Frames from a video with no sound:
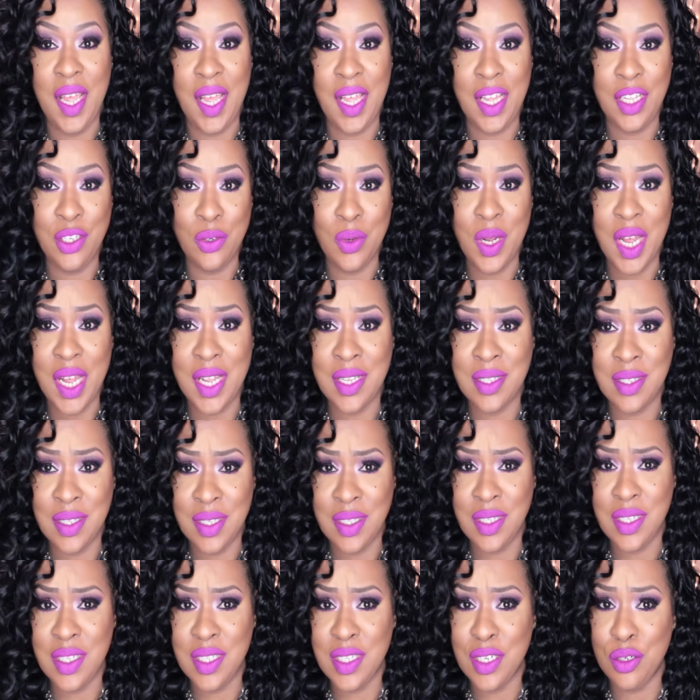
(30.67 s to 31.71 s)
And you guys,
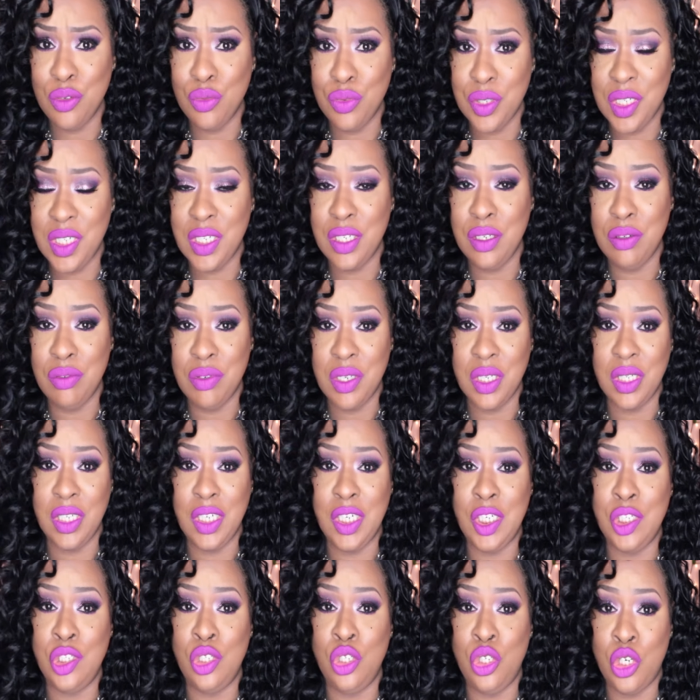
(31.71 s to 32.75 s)
this is a
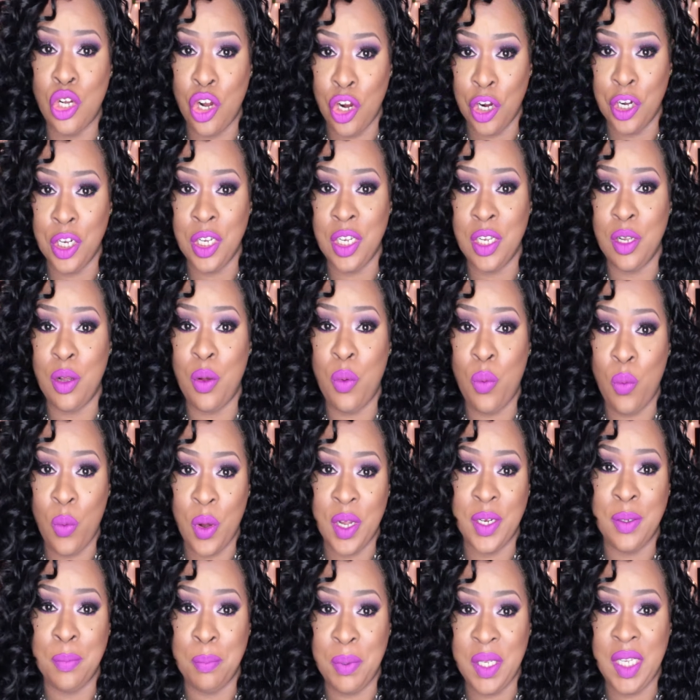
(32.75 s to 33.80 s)
really dark
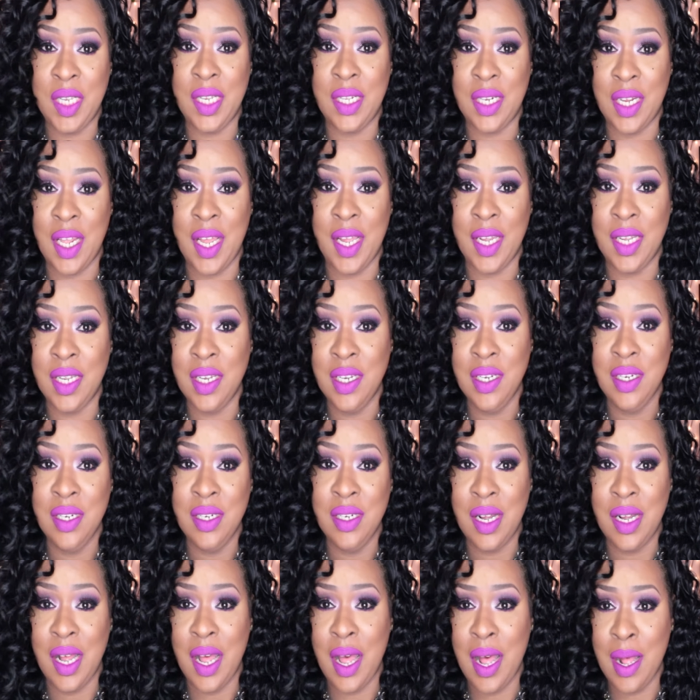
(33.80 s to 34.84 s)
1B. like,
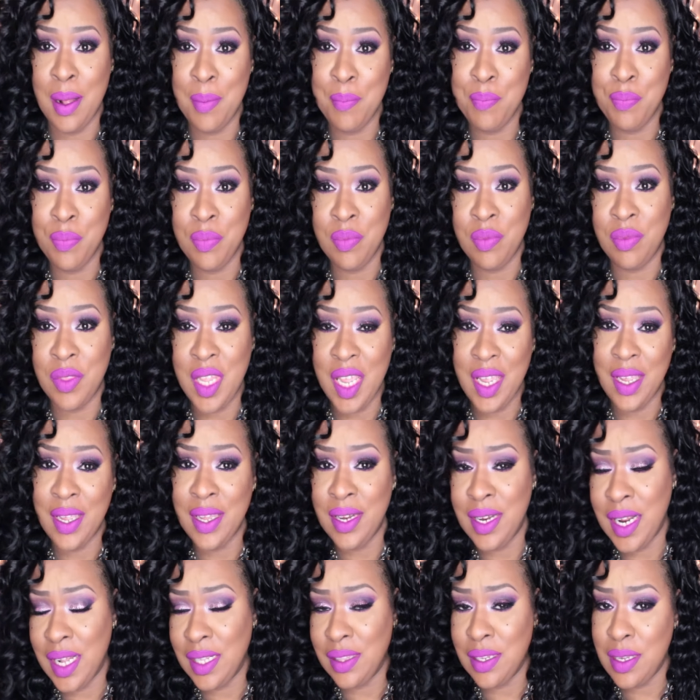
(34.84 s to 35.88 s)
I'm
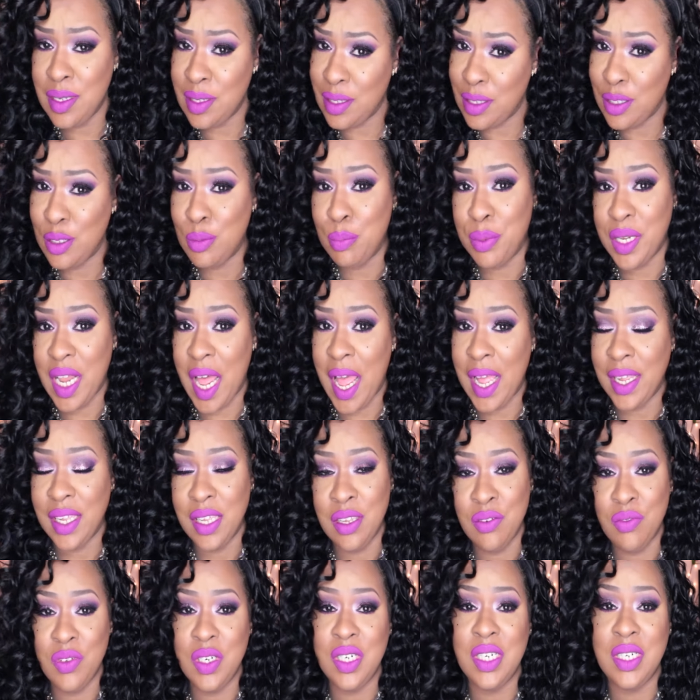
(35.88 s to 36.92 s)
thinking that this is black.
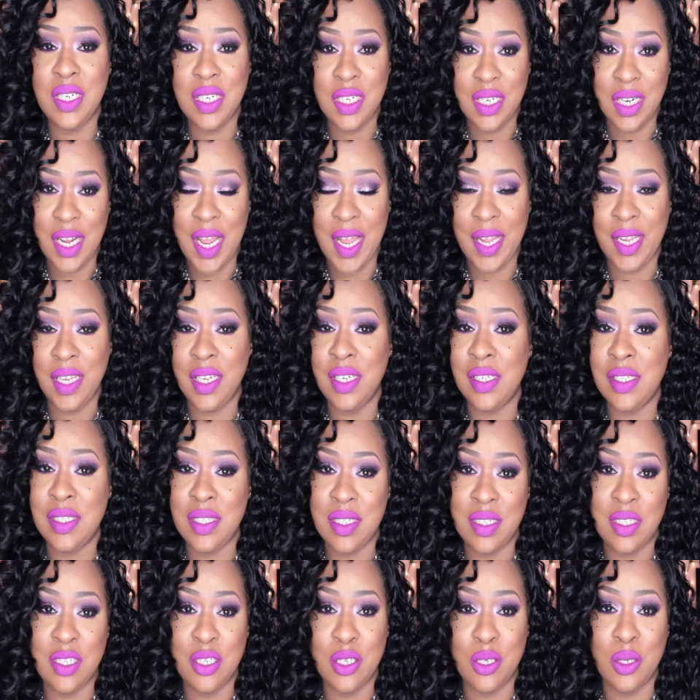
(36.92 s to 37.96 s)
Even in the light, it's
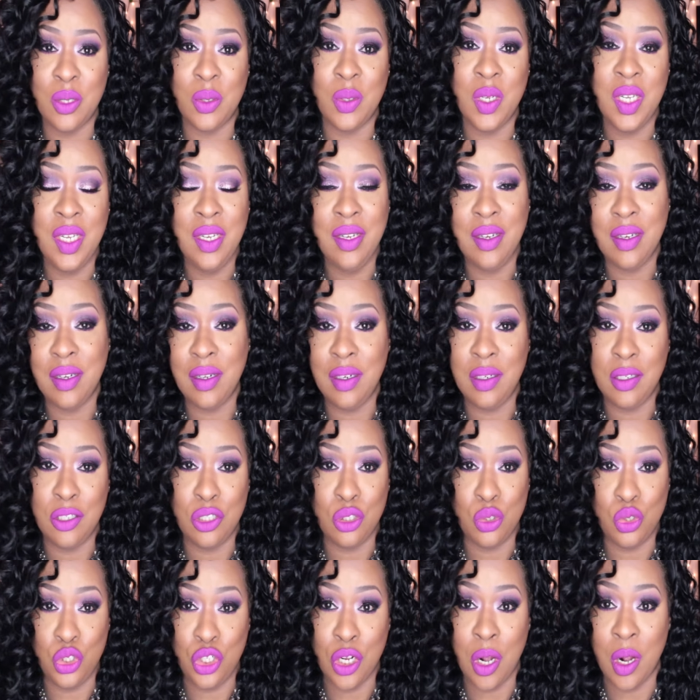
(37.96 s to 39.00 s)
still a
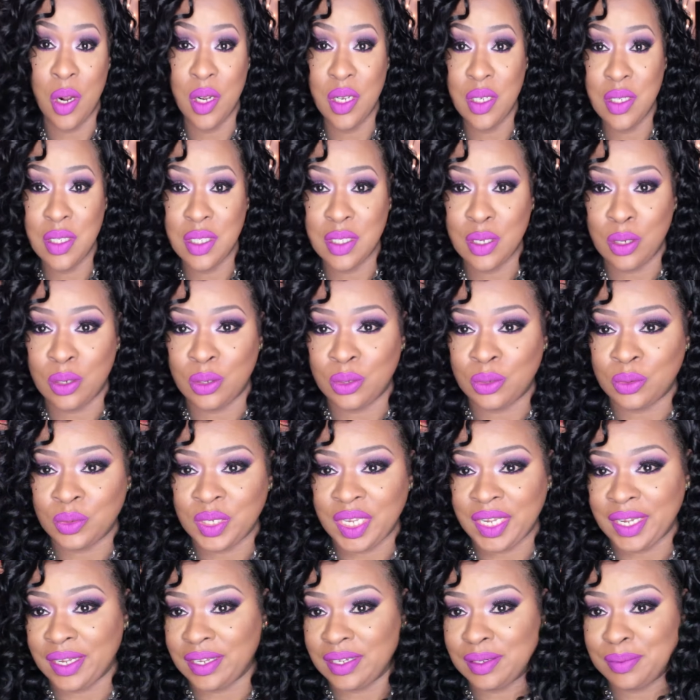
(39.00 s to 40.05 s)
little dark. So
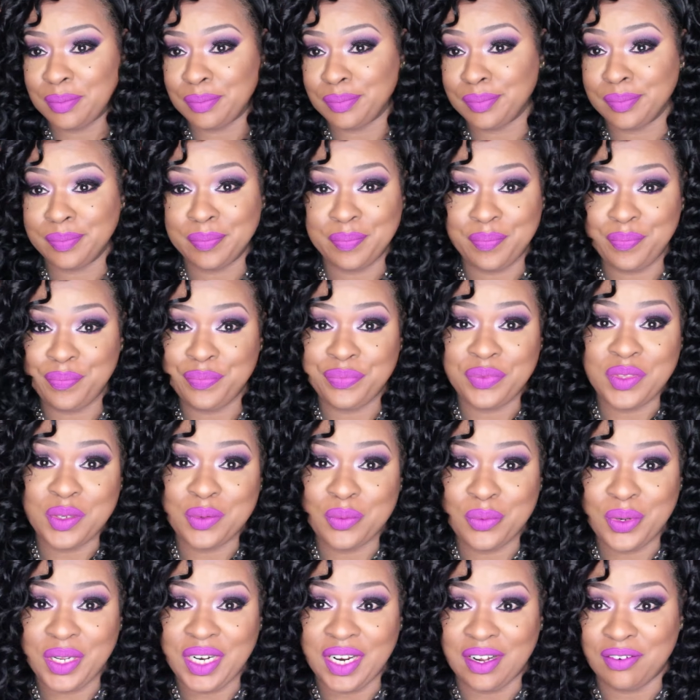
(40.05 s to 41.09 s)
yeah,
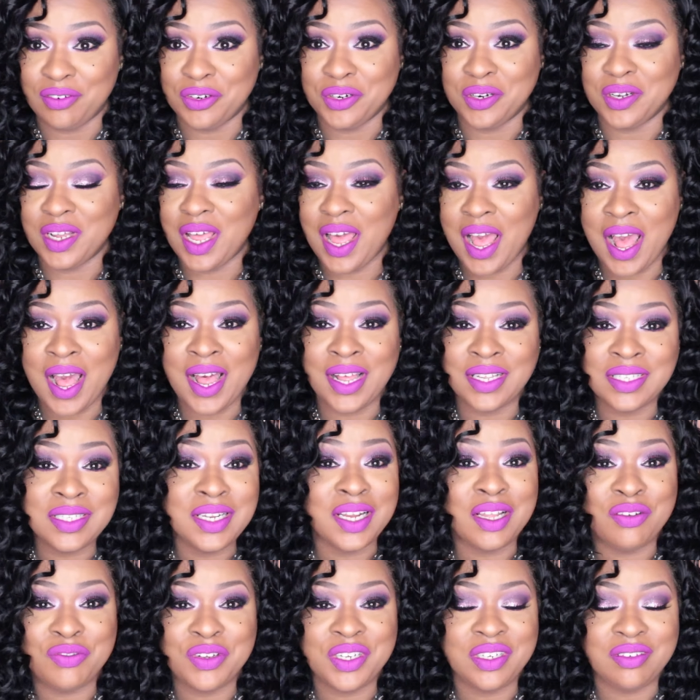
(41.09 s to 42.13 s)
whatever, I
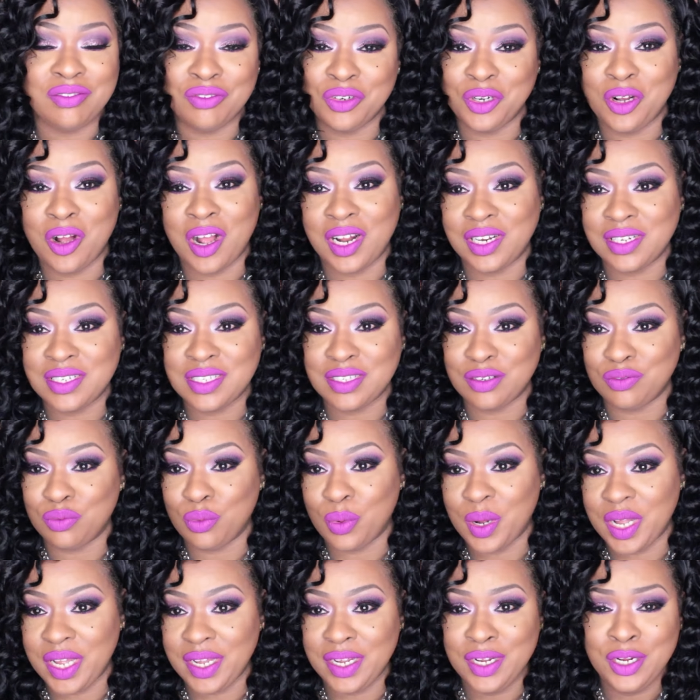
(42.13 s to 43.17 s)
love it regardless of
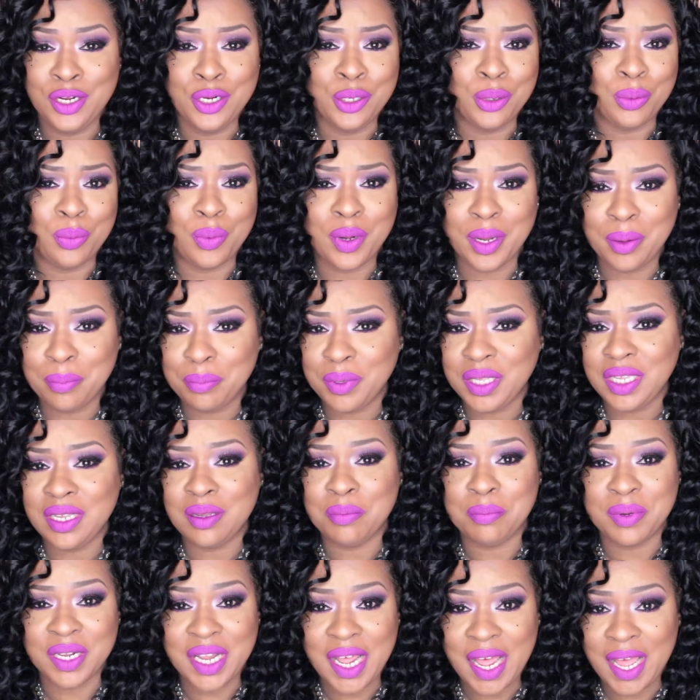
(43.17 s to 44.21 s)
what.
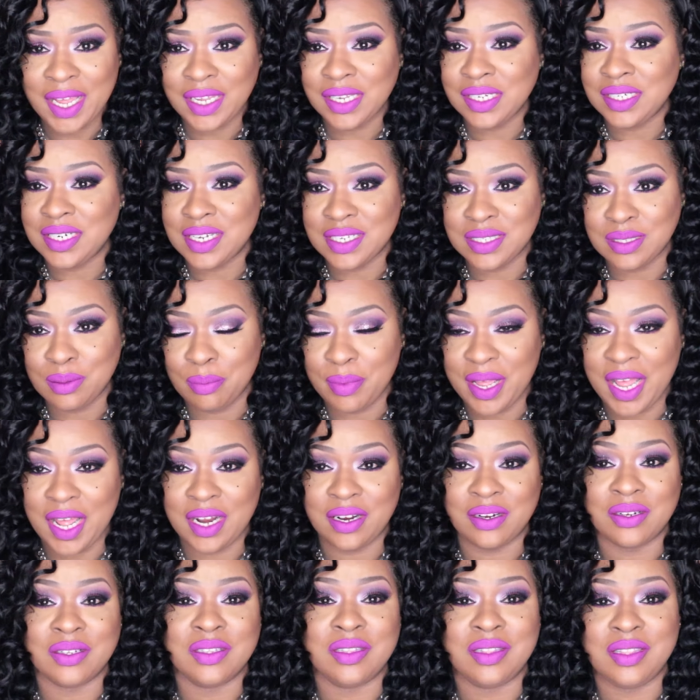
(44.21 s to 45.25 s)
1B, black, it doesn't
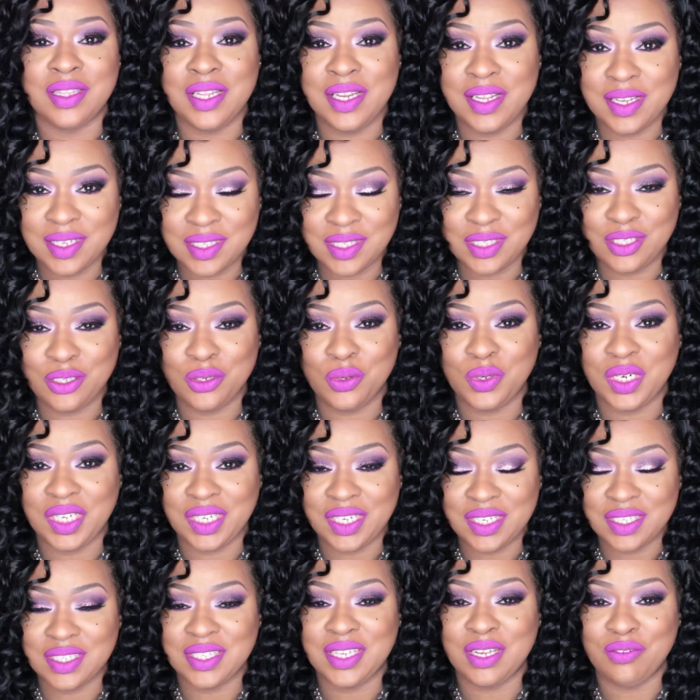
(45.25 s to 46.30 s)
matter. This
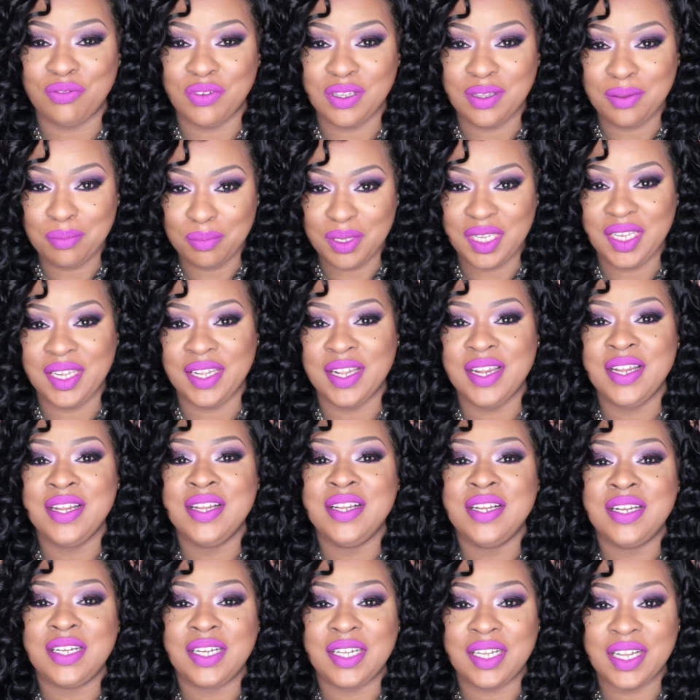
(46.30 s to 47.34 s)
unit is giving me
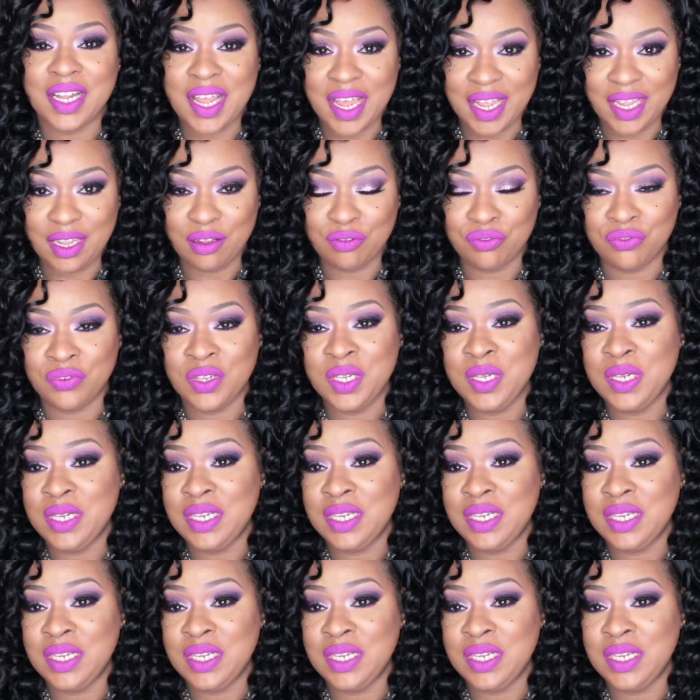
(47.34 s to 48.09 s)
life.